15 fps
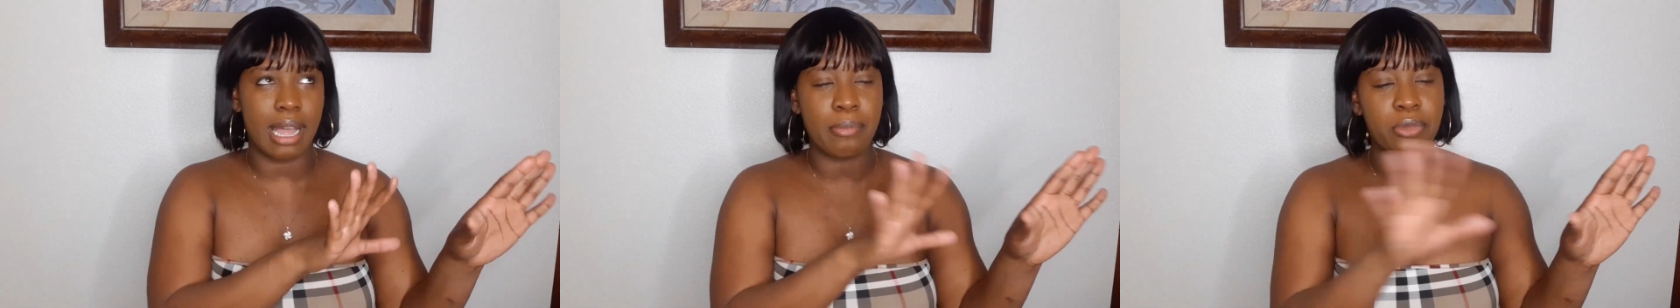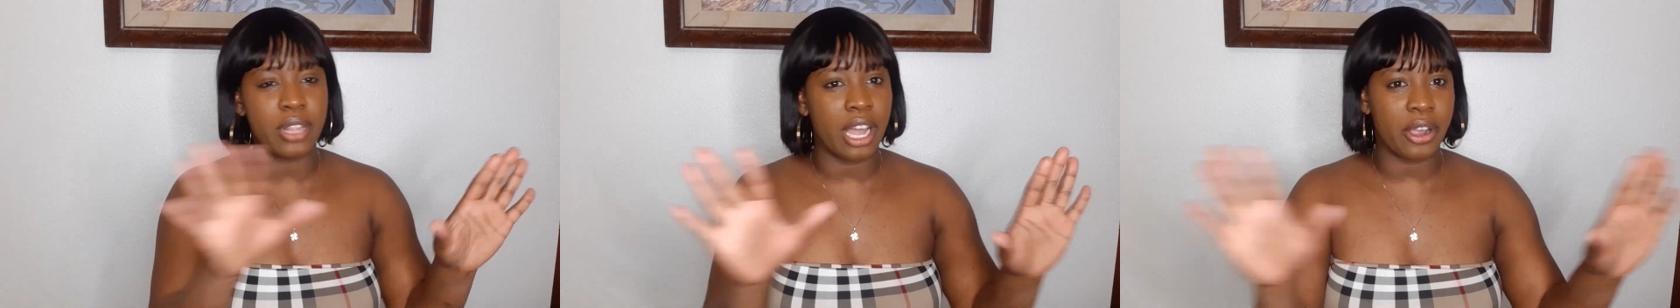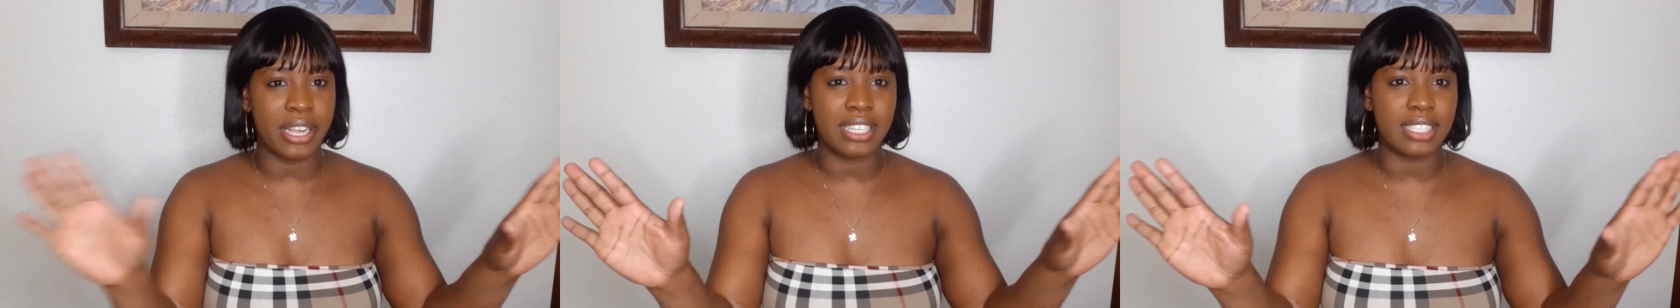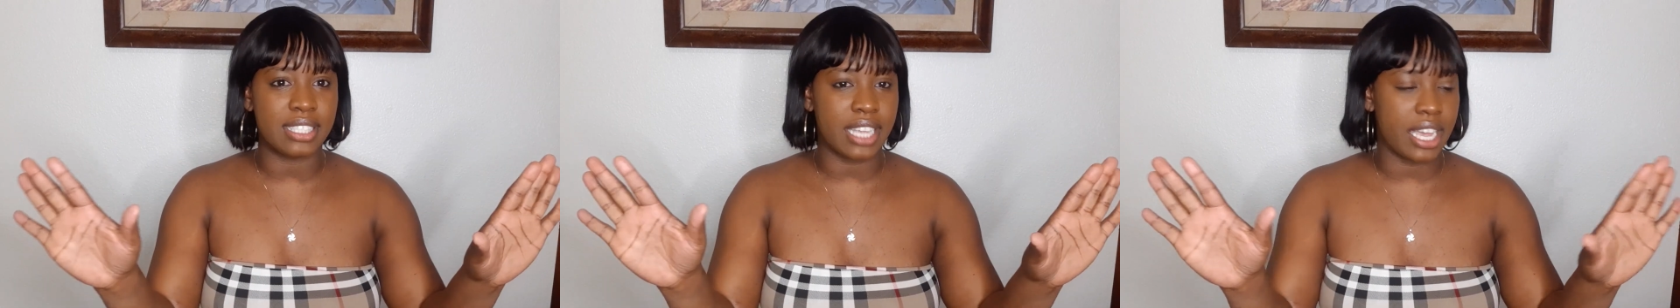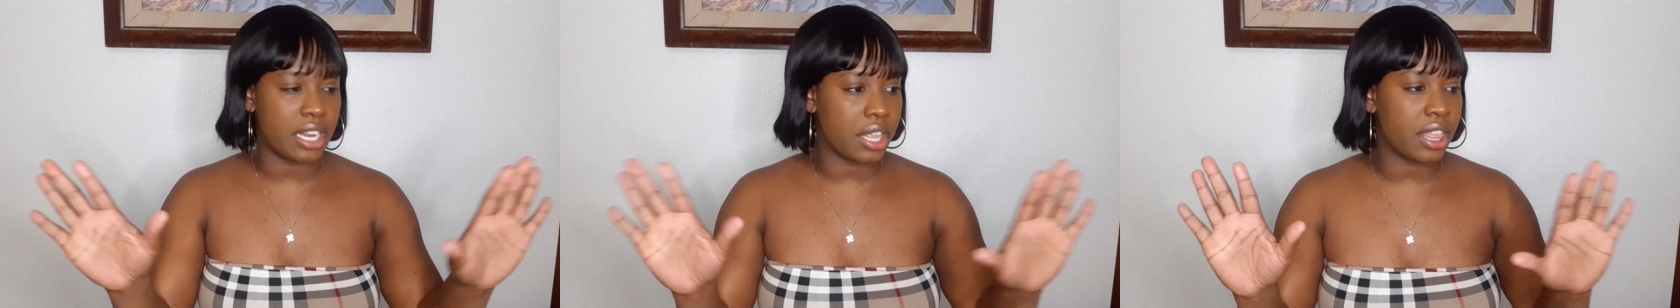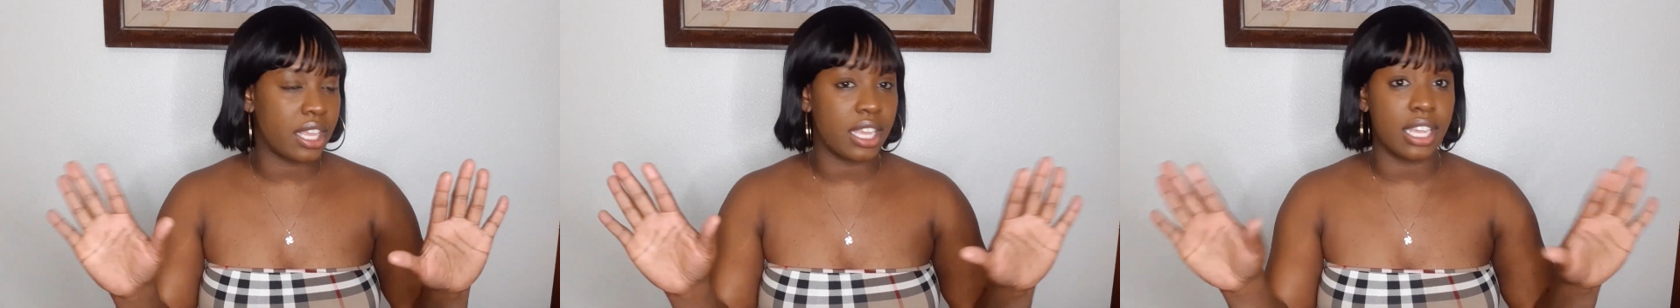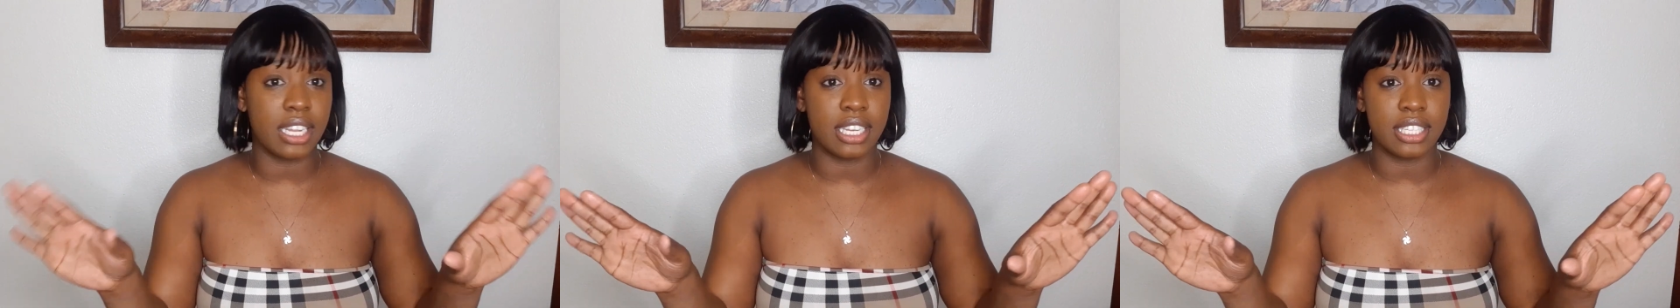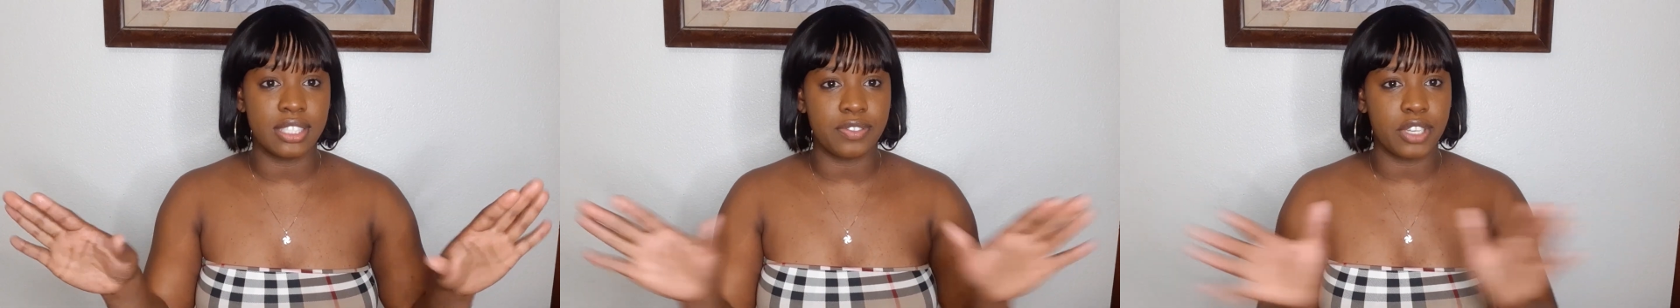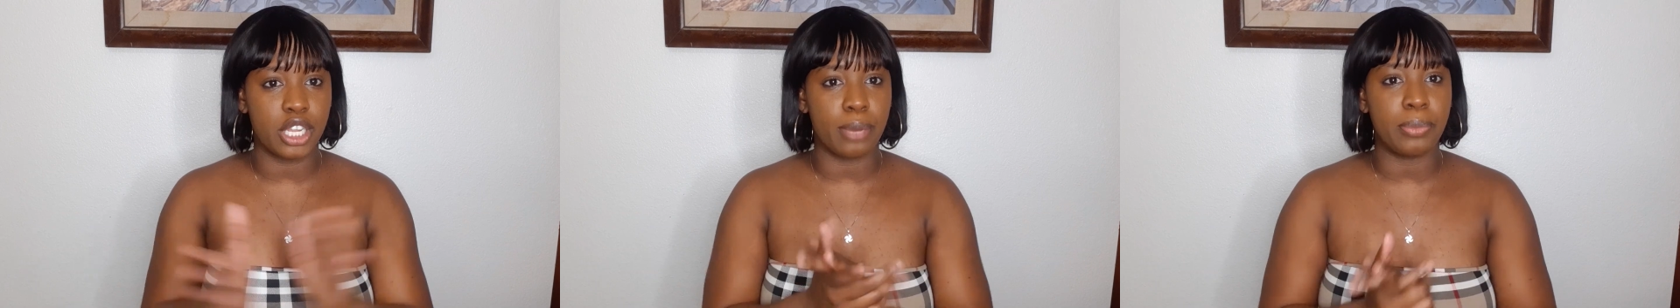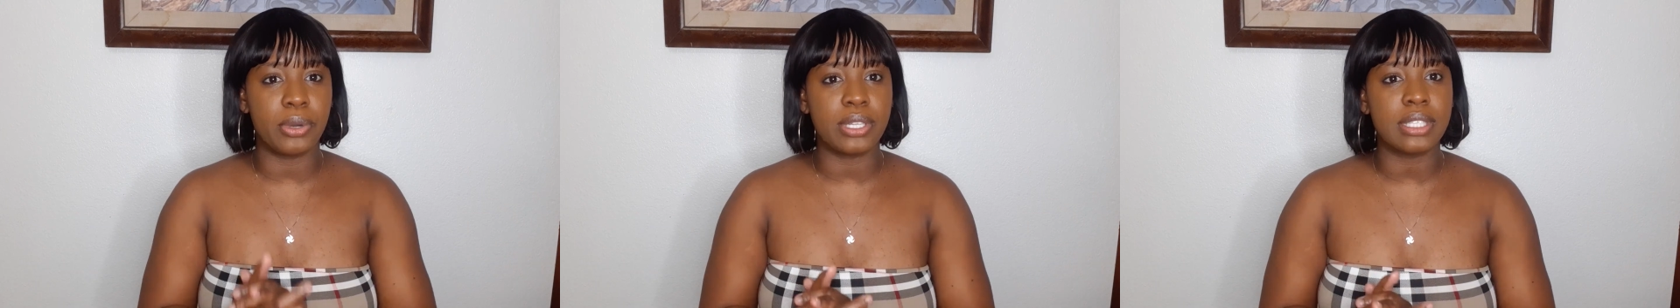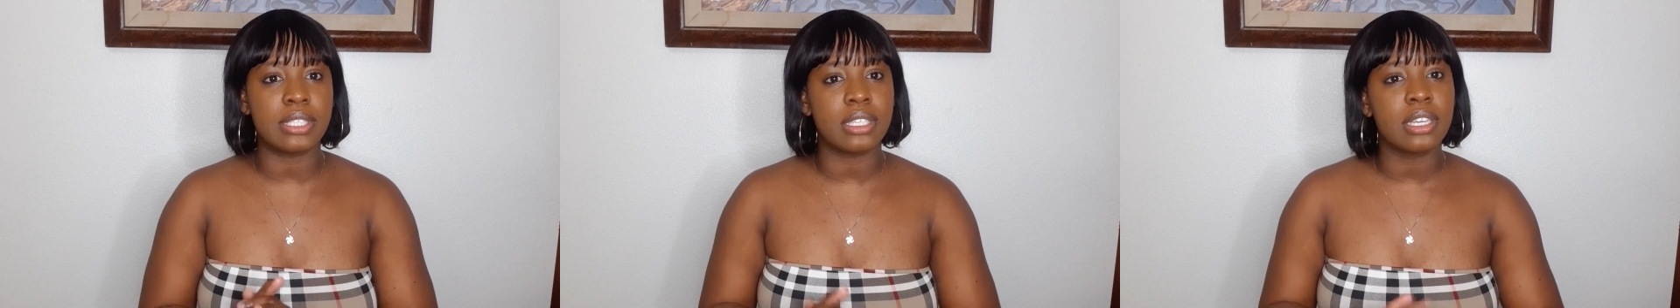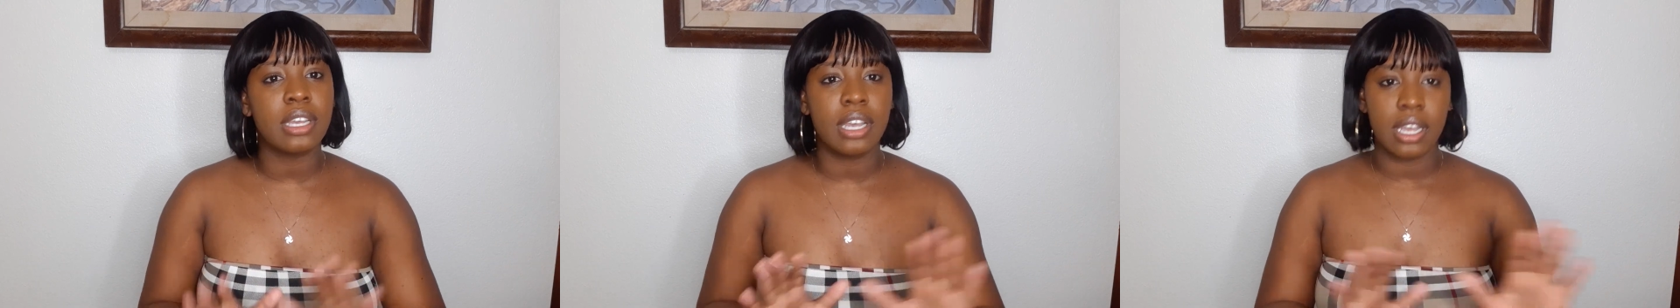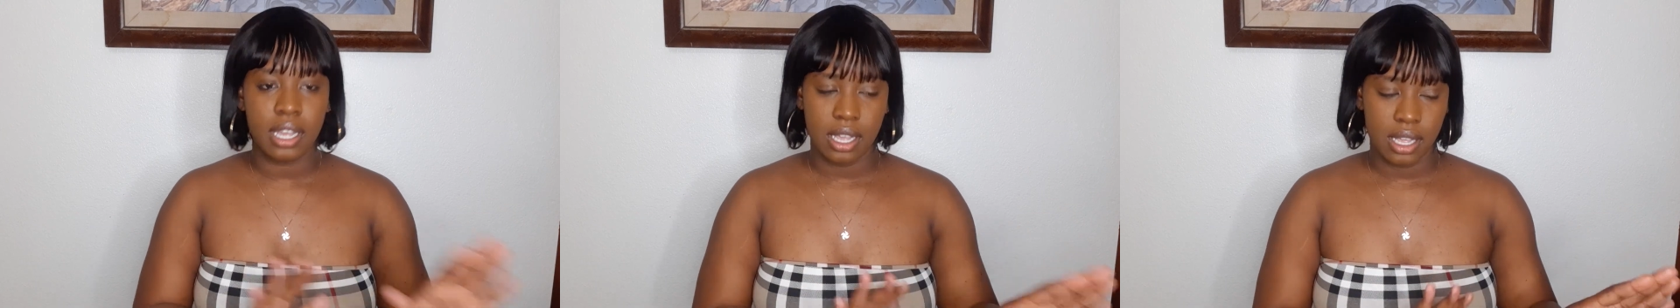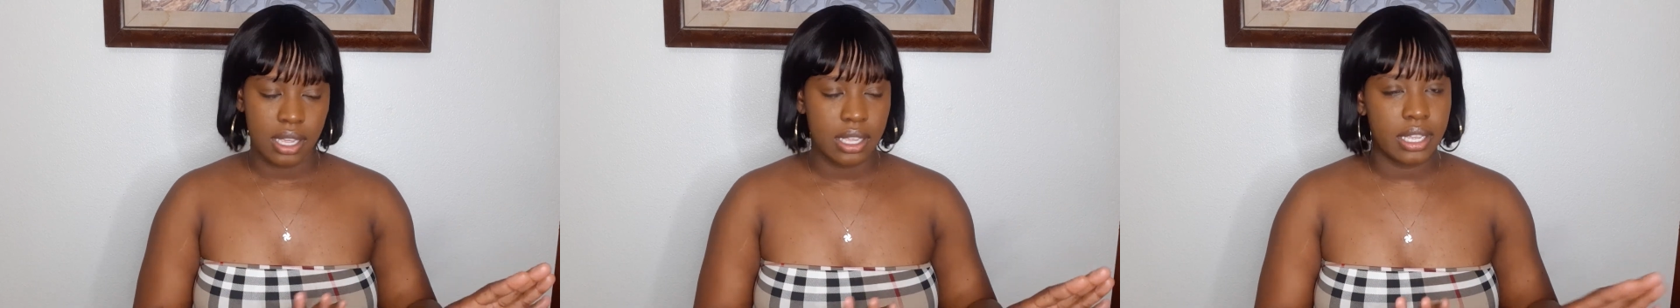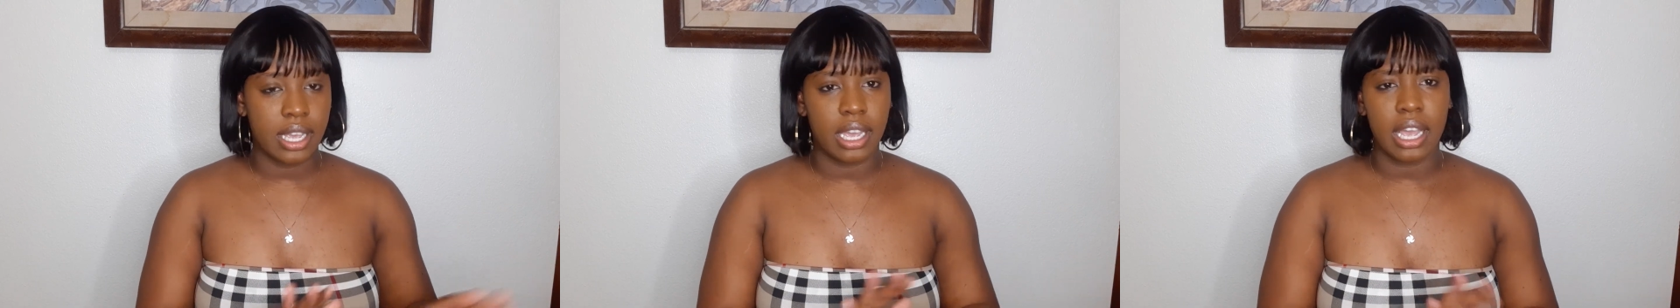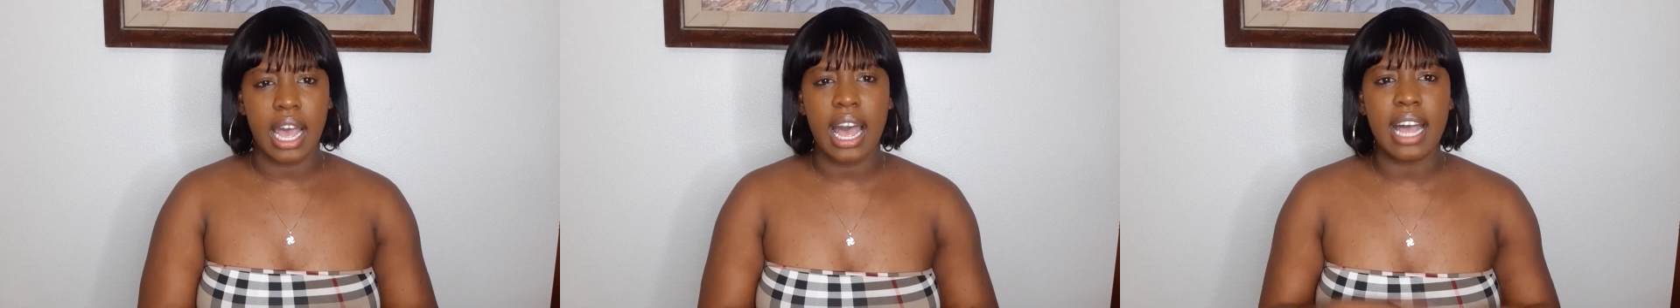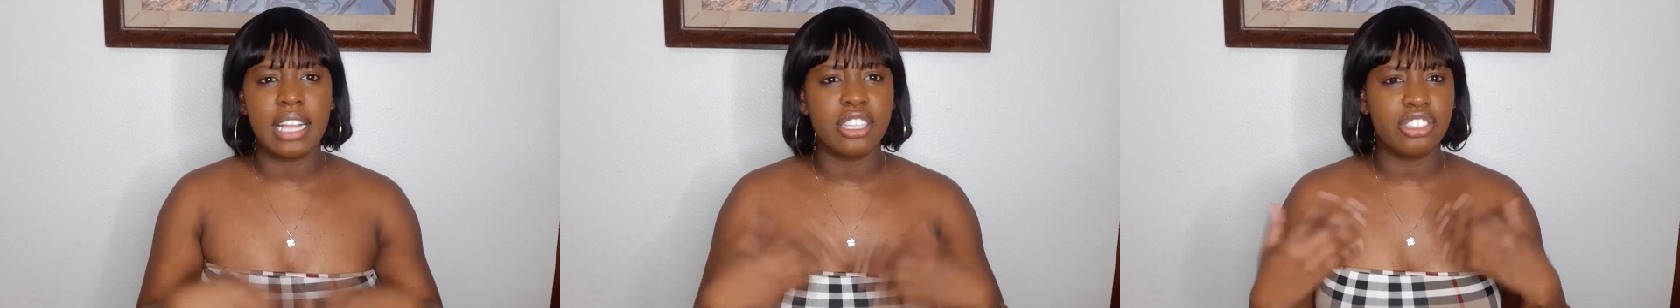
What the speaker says: I'm not going to say anything in this video, but yeah,